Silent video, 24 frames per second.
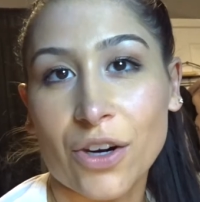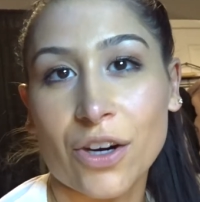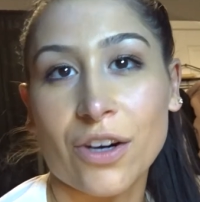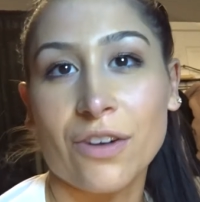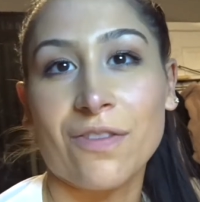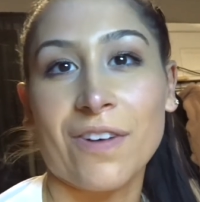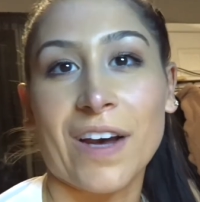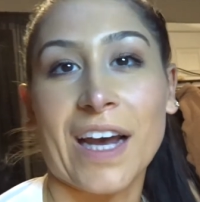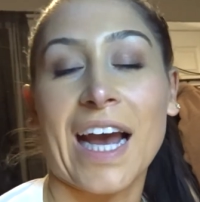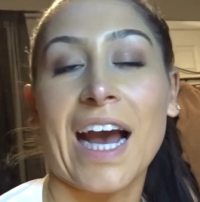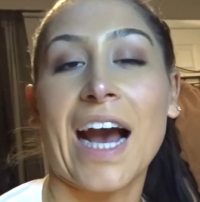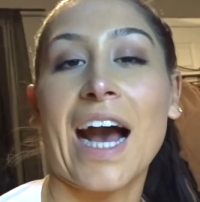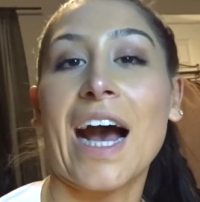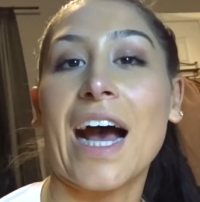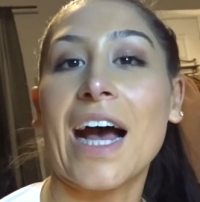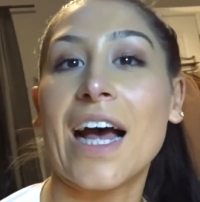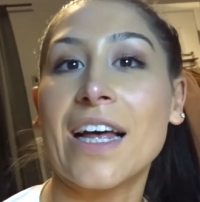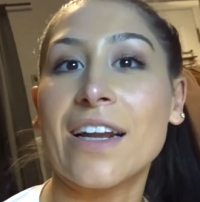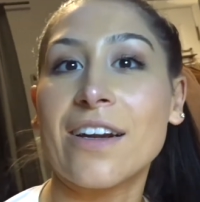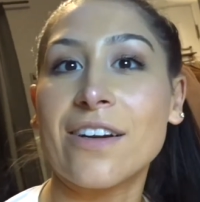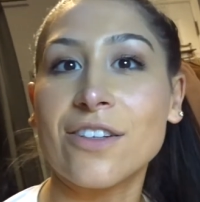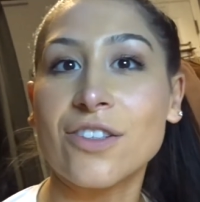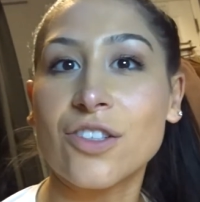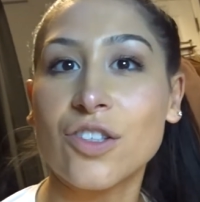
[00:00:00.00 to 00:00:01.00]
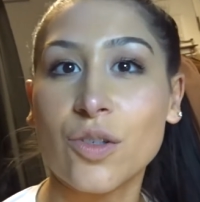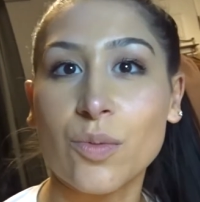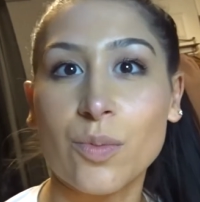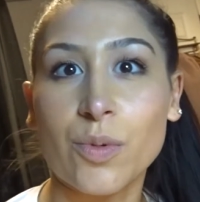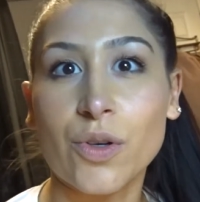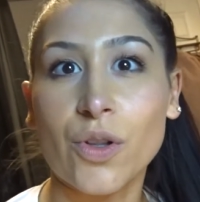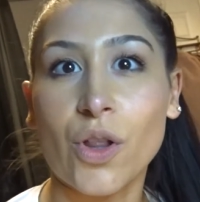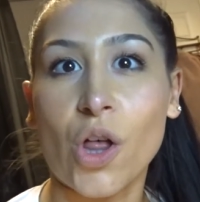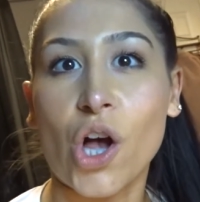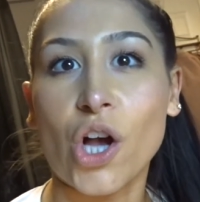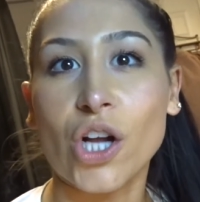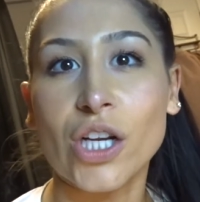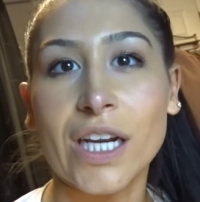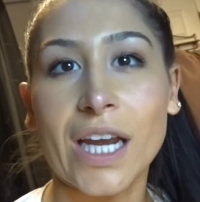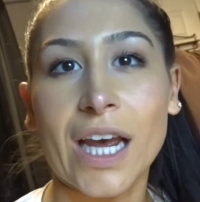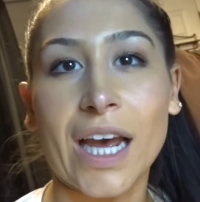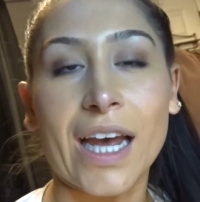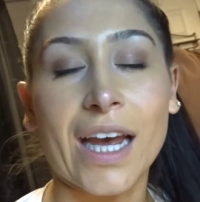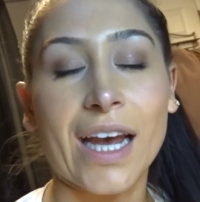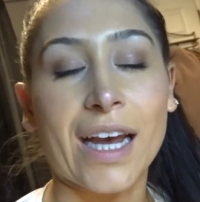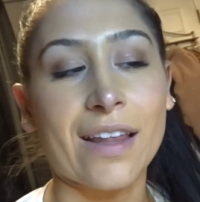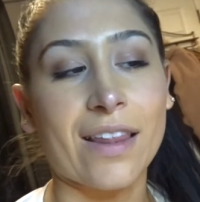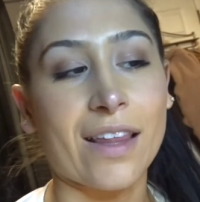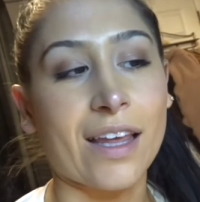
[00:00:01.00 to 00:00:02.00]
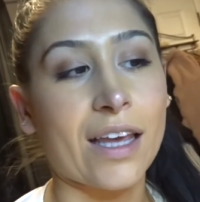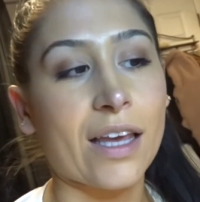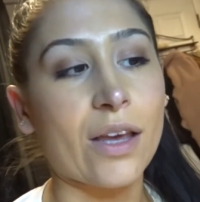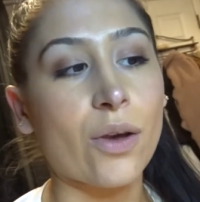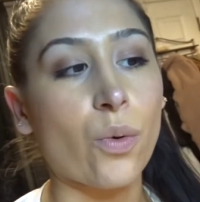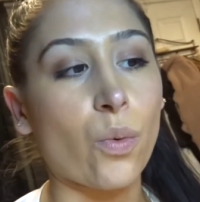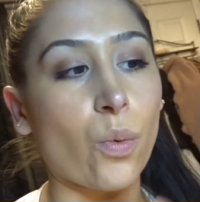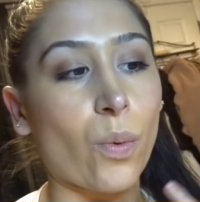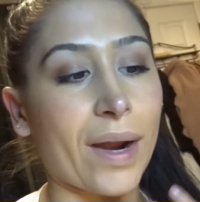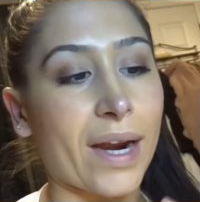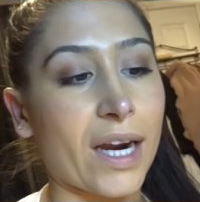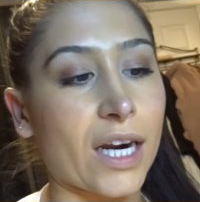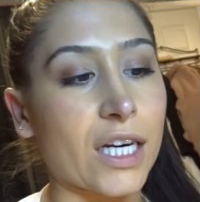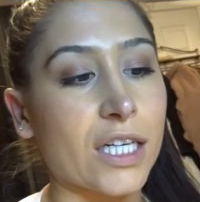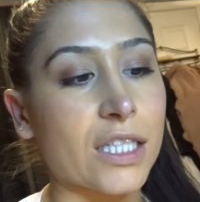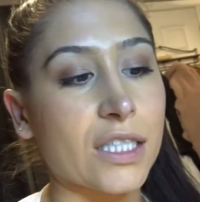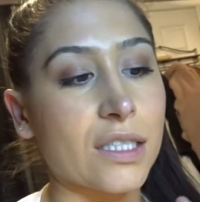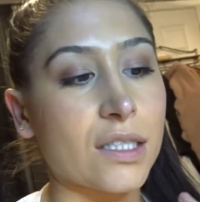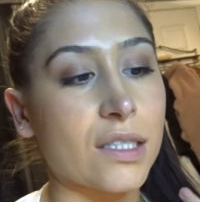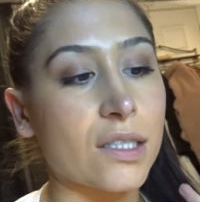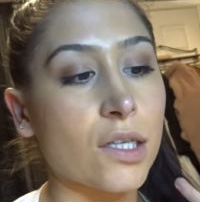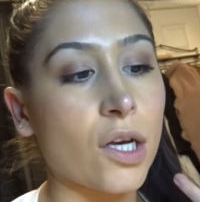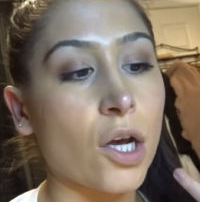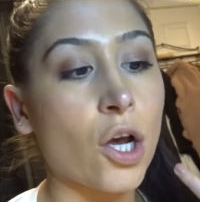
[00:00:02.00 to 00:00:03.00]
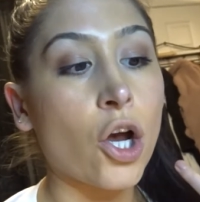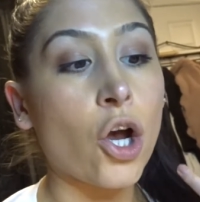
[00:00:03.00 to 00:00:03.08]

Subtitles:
or if I had a super long day. I think it wears